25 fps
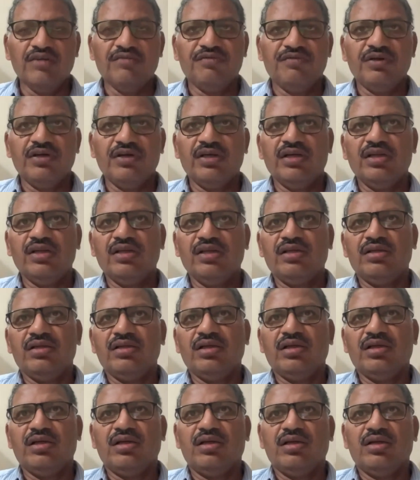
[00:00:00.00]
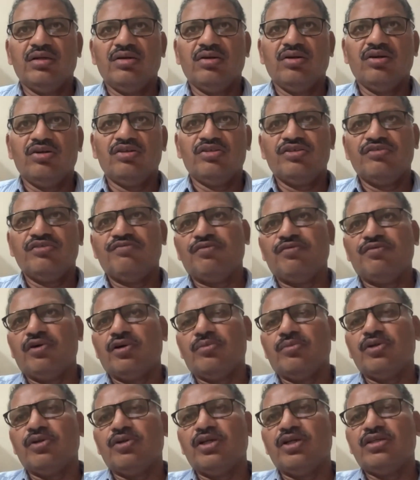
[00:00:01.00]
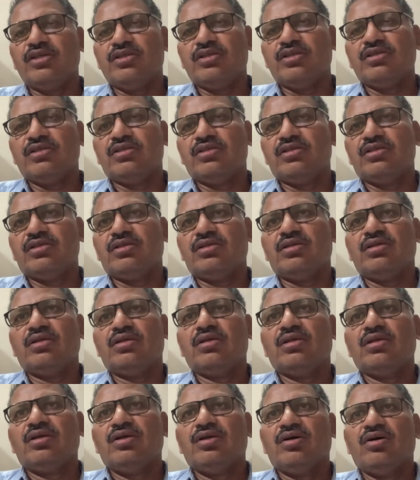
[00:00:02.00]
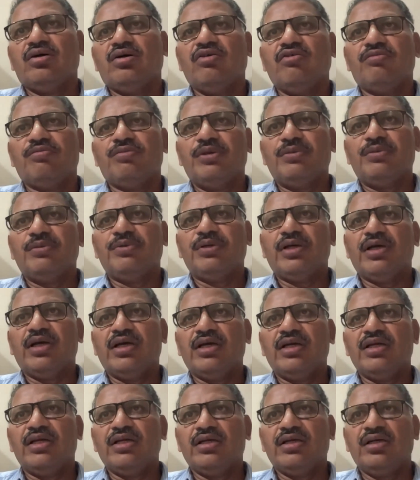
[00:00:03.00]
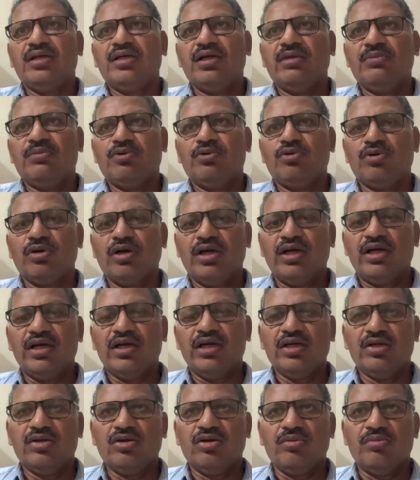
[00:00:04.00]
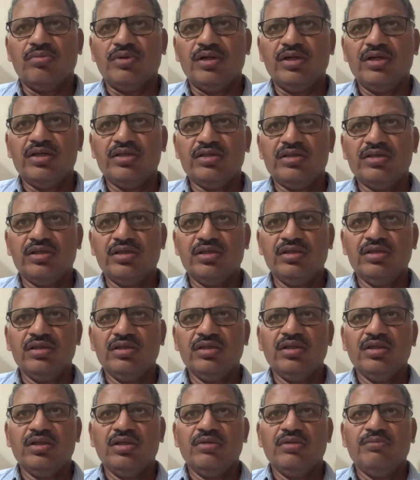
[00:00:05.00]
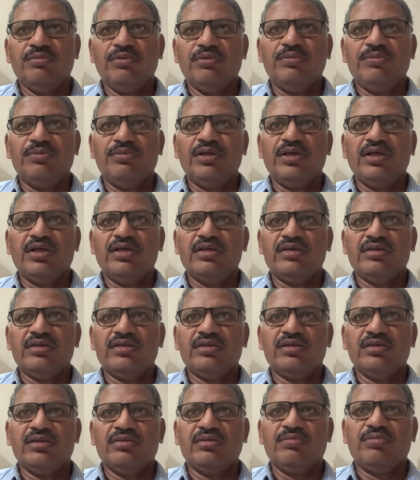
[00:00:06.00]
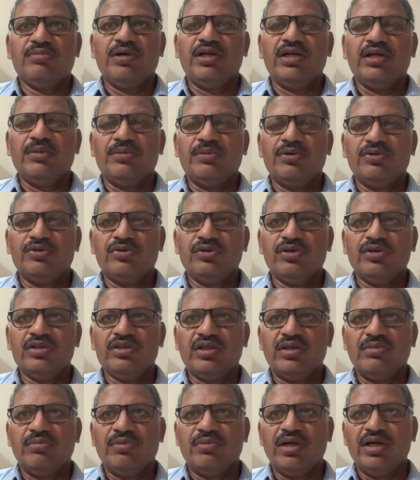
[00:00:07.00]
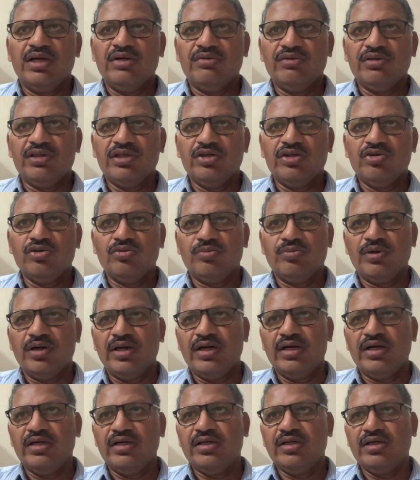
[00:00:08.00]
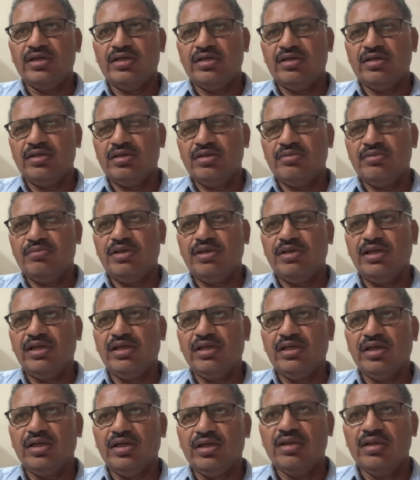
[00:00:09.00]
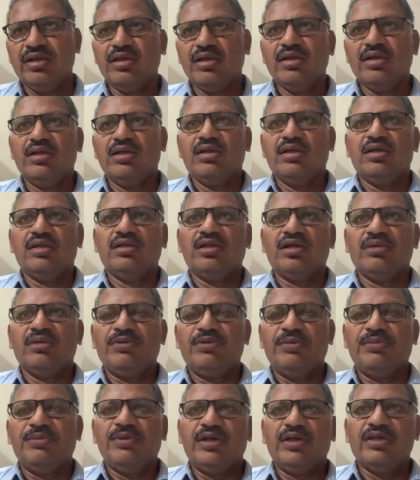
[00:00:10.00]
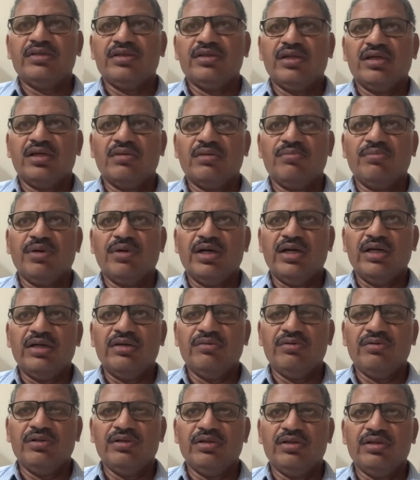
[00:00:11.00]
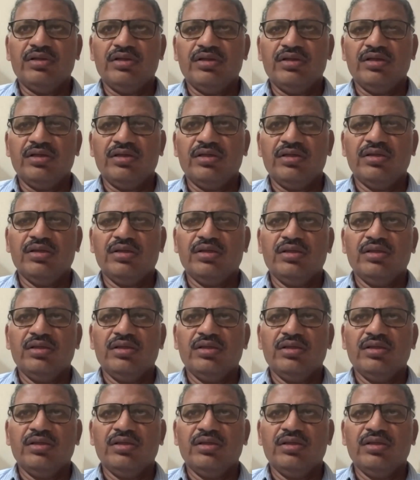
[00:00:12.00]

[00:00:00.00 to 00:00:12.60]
definitely there are lots of formulations uh, of PPI and prokinetic combination. PPIs, uh, pantoprazole is combined with itopride and uh, many uh, other PPIs are combined with uh,